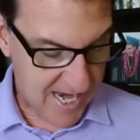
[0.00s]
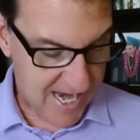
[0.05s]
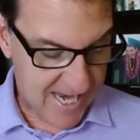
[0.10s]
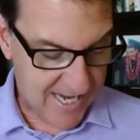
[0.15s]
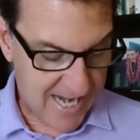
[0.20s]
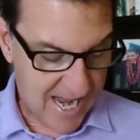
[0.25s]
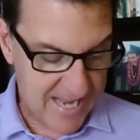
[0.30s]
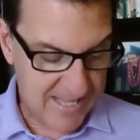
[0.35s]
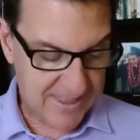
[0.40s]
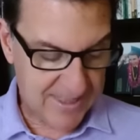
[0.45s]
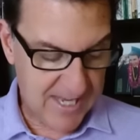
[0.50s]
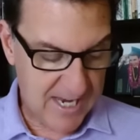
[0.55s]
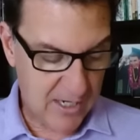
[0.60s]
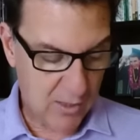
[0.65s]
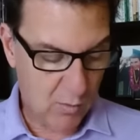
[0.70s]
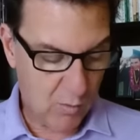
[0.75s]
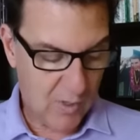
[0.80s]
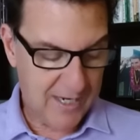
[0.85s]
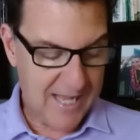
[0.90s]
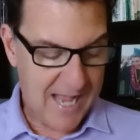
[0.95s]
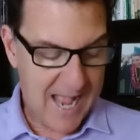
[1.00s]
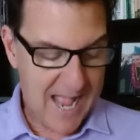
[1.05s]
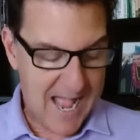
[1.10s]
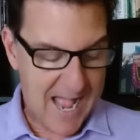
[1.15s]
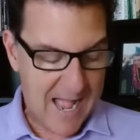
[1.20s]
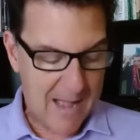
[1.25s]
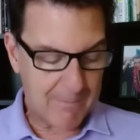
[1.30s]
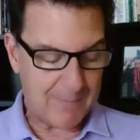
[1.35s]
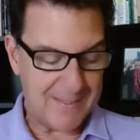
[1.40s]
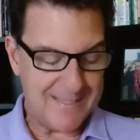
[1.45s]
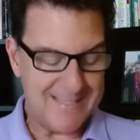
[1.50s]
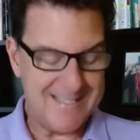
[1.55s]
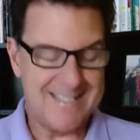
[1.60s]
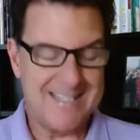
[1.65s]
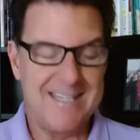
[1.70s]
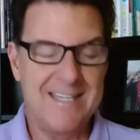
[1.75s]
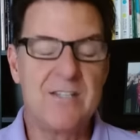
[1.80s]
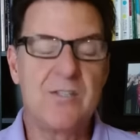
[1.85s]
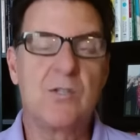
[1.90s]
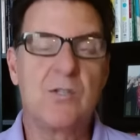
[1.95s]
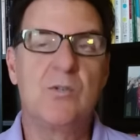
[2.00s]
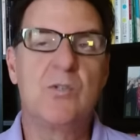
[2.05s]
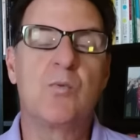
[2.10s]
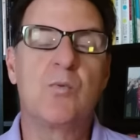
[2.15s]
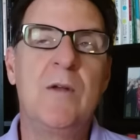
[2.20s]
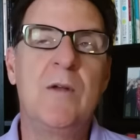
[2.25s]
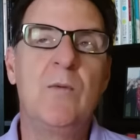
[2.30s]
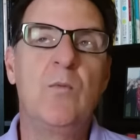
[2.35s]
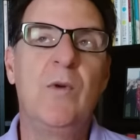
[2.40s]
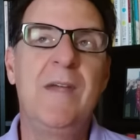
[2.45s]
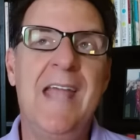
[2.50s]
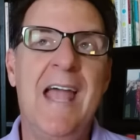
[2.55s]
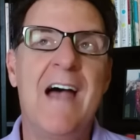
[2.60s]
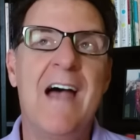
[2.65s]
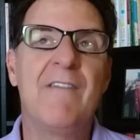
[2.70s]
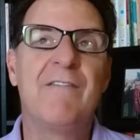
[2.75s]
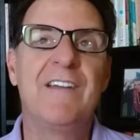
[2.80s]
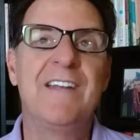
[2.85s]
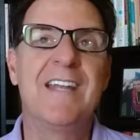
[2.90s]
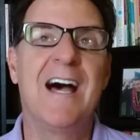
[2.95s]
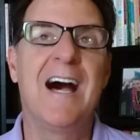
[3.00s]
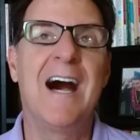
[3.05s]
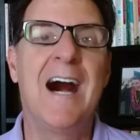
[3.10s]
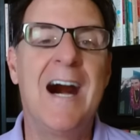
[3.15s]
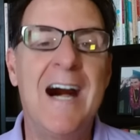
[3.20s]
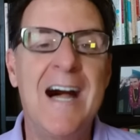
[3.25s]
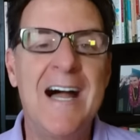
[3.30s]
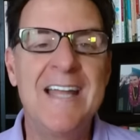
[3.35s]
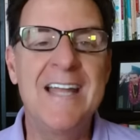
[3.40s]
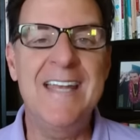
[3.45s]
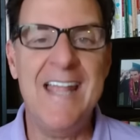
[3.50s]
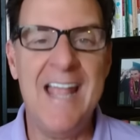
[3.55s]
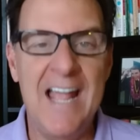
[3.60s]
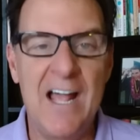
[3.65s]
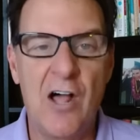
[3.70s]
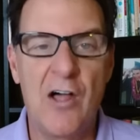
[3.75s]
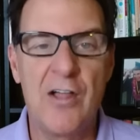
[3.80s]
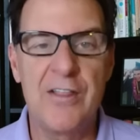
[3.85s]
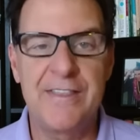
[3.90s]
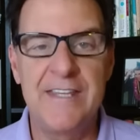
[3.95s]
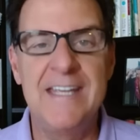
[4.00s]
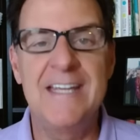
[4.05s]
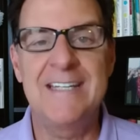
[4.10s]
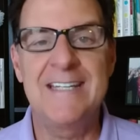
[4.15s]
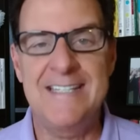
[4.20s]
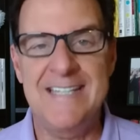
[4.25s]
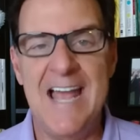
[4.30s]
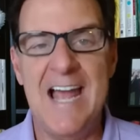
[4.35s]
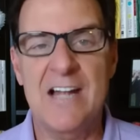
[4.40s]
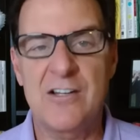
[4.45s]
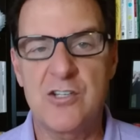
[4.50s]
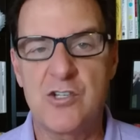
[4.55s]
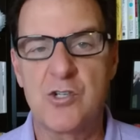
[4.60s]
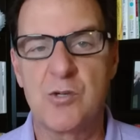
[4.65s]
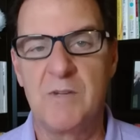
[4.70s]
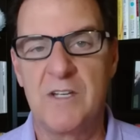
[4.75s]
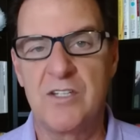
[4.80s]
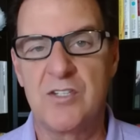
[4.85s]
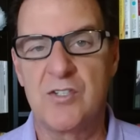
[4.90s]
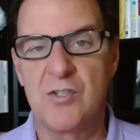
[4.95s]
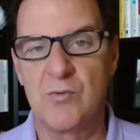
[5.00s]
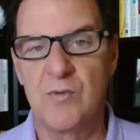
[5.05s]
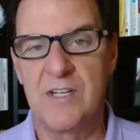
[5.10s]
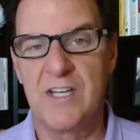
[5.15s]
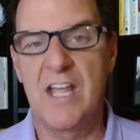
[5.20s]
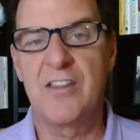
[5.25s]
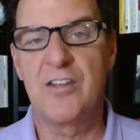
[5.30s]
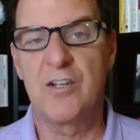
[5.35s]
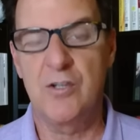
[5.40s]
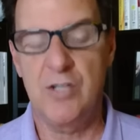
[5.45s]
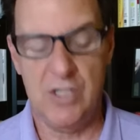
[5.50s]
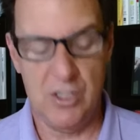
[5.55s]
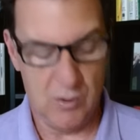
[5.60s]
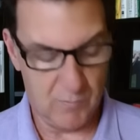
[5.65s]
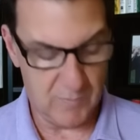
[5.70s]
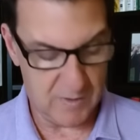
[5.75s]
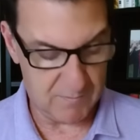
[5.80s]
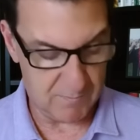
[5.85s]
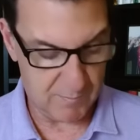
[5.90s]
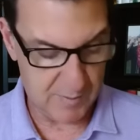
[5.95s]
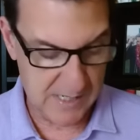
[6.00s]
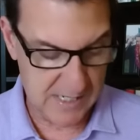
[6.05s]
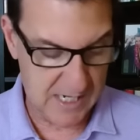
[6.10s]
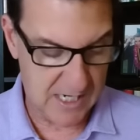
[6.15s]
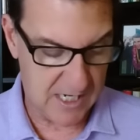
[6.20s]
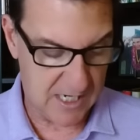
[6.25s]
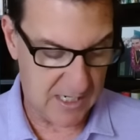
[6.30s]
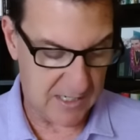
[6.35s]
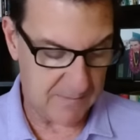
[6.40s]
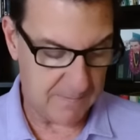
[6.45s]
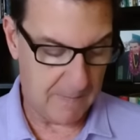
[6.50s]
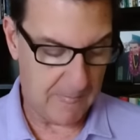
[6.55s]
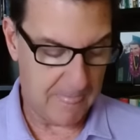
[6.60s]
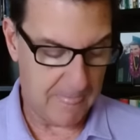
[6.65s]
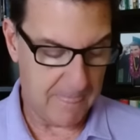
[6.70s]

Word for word: And I think what happens is, is when we have an unhealthy attachment to another human being,